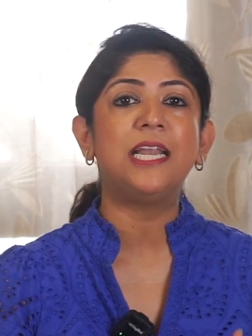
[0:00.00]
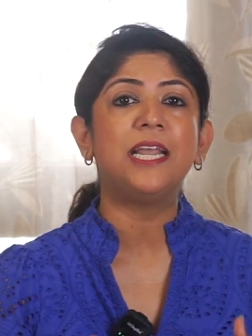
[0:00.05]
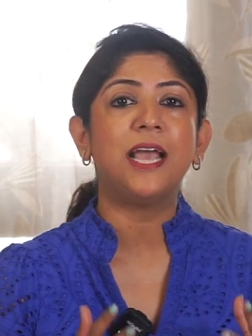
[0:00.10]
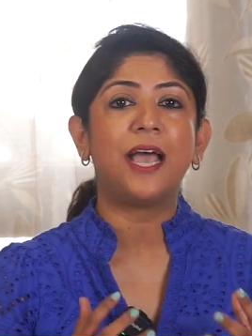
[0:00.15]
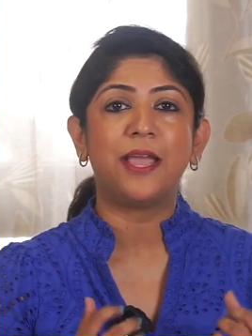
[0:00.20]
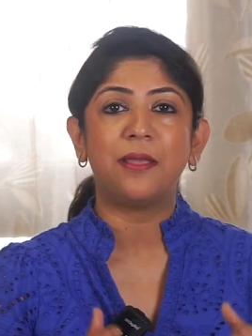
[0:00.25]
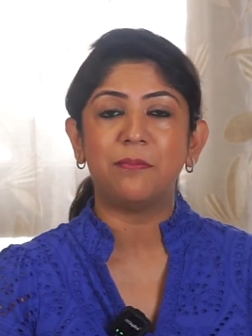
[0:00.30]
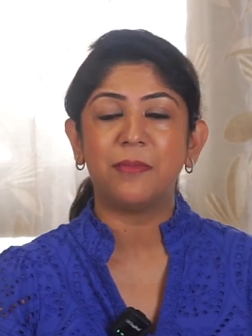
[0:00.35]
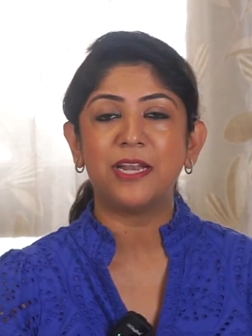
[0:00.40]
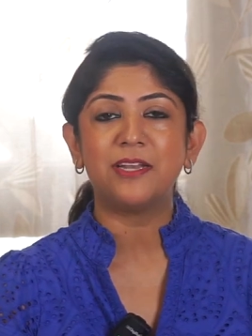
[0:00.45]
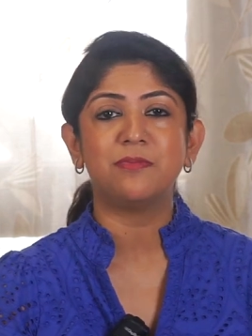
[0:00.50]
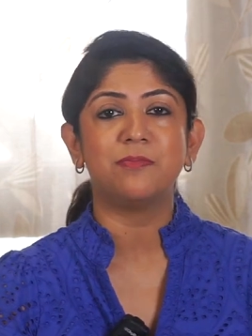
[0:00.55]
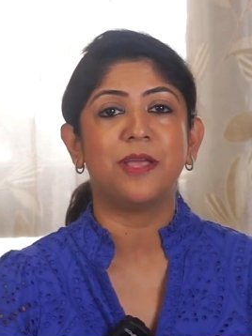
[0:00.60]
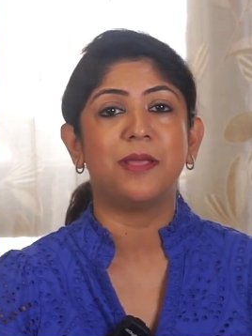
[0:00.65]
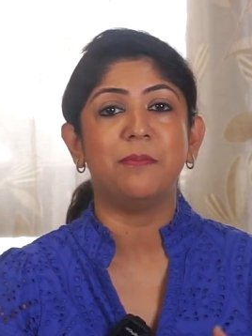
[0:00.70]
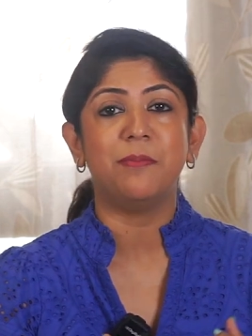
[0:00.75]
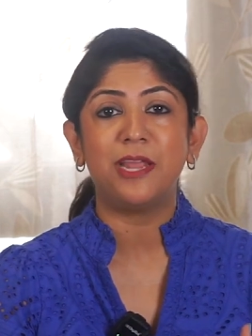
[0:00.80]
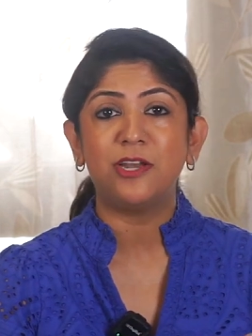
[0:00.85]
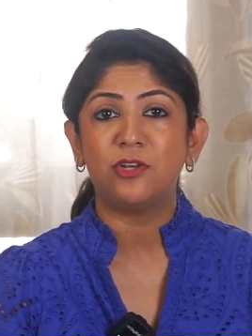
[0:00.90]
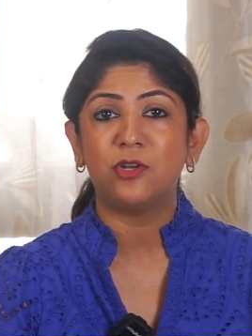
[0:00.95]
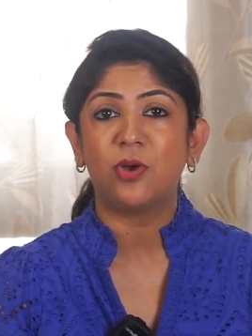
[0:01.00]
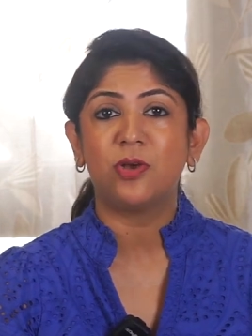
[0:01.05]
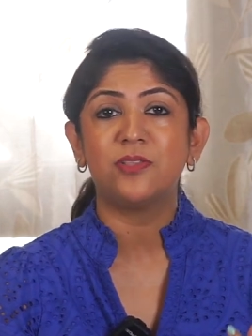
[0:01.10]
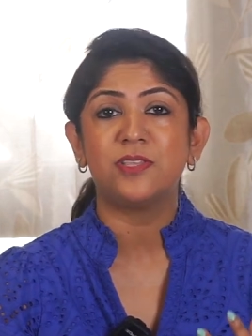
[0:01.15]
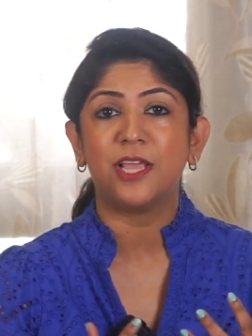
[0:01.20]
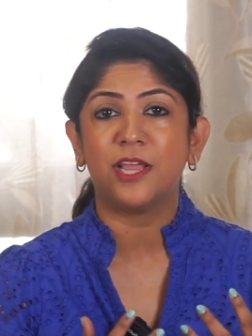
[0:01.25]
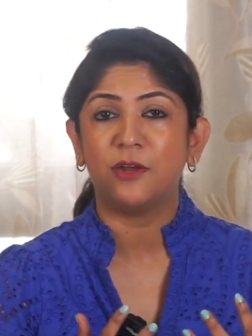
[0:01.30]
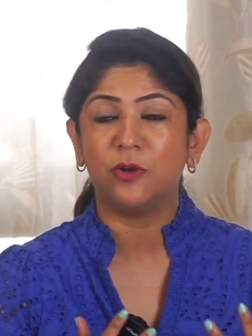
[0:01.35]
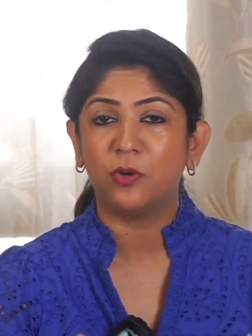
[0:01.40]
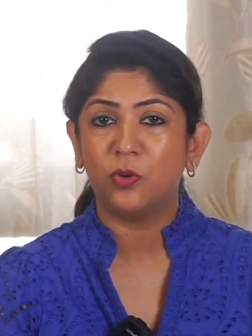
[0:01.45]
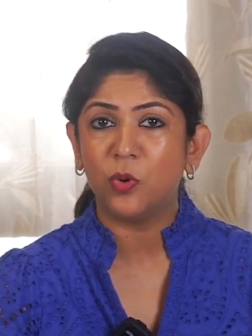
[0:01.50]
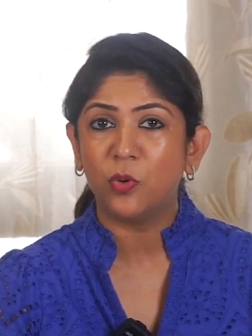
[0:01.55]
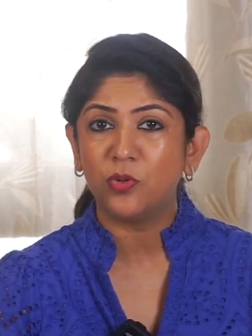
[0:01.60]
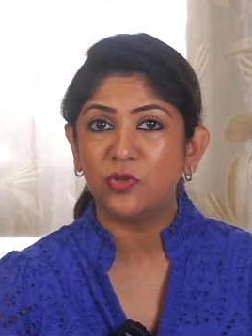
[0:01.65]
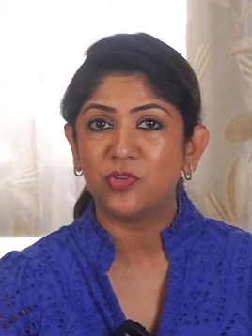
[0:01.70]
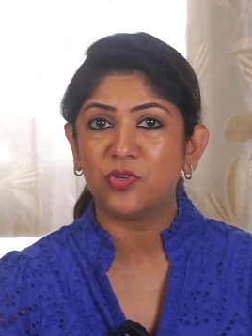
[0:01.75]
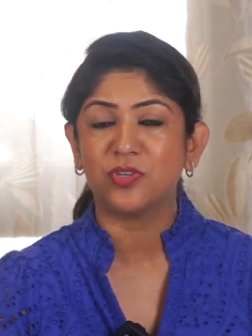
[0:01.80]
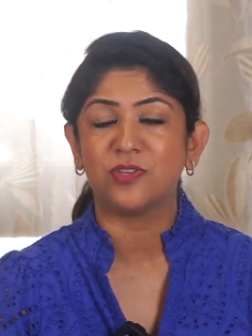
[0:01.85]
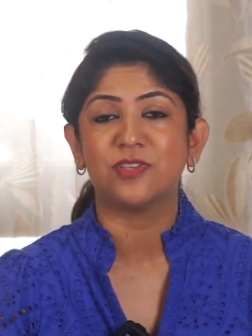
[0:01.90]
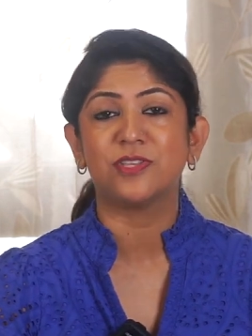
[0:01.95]
I met my mentors and
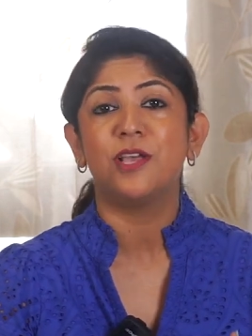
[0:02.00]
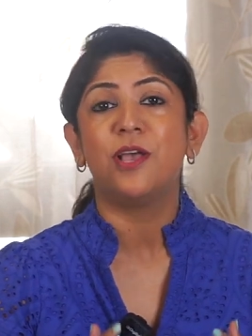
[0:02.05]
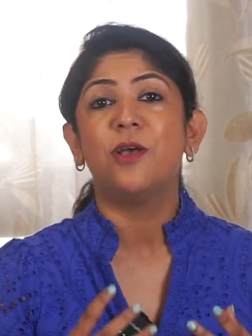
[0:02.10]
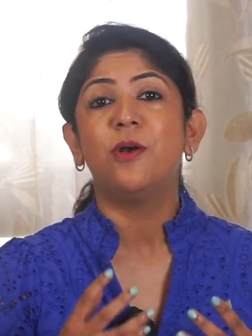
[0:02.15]
coaches